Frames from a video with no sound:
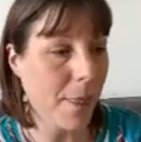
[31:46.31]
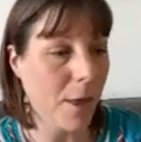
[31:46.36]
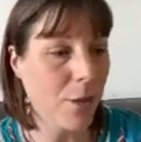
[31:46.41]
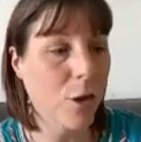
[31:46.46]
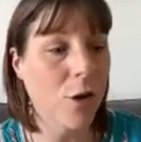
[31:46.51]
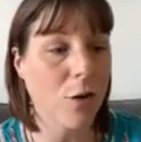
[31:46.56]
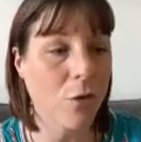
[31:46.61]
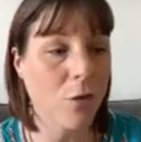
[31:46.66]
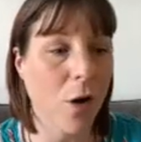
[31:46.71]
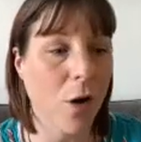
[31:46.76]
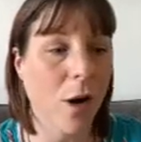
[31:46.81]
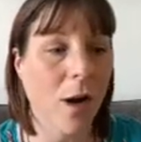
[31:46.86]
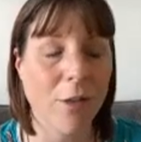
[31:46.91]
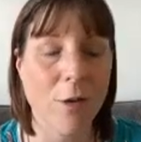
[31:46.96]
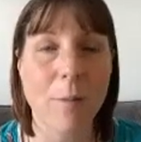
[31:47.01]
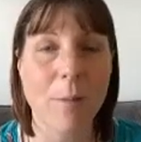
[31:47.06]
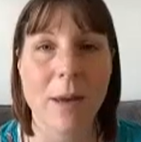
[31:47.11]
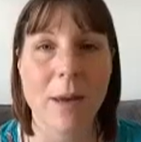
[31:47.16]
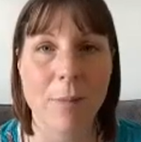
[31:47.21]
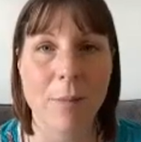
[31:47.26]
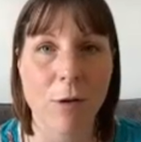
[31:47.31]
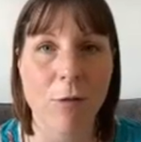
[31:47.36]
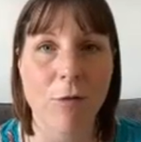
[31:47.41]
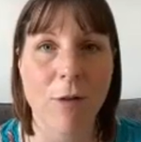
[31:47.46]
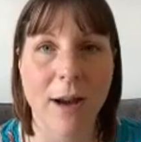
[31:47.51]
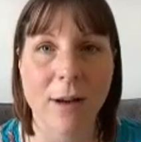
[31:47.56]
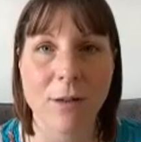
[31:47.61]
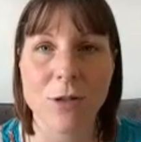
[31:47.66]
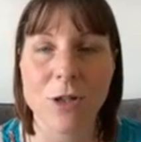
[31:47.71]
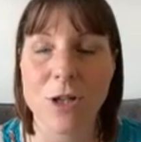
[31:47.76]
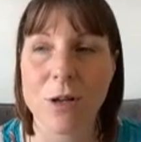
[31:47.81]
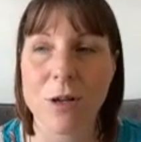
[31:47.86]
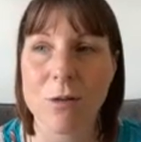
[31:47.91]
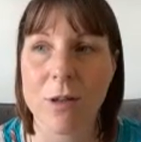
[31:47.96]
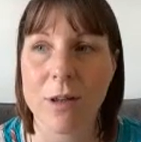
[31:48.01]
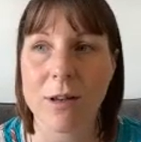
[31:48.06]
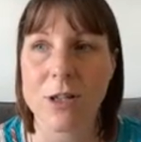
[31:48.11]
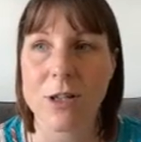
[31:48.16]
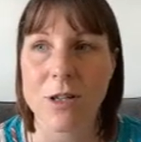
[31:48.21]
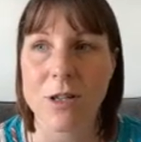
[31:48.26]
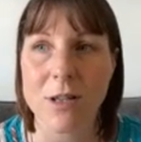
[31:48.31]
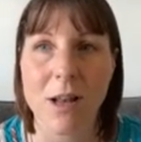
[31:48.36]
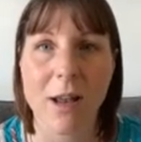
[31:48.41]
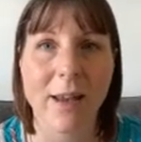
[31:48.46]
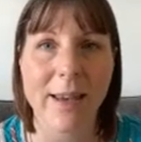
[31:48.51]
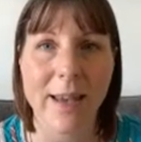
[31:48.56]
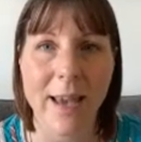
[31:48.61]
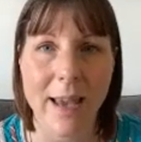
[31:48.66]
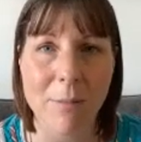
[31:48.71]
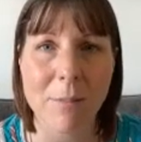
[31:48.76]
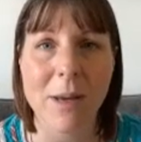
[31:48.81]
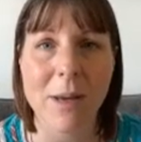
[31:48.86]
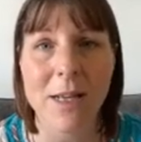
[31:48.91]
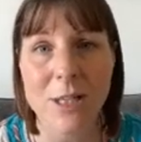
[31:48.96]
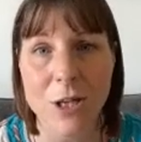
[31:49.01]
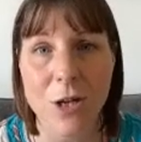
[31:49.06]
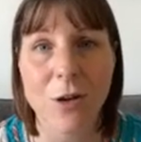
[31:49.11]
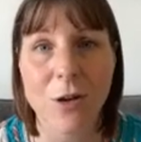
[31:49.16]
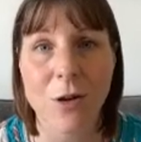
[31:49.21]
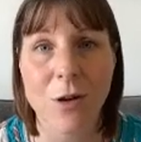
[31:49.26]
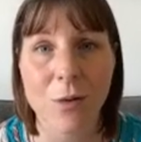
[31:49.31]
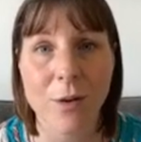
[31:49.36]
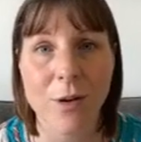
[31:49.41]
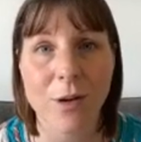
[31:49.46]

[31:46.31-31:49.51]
that you've got other people around you that are just like, yeah, me too.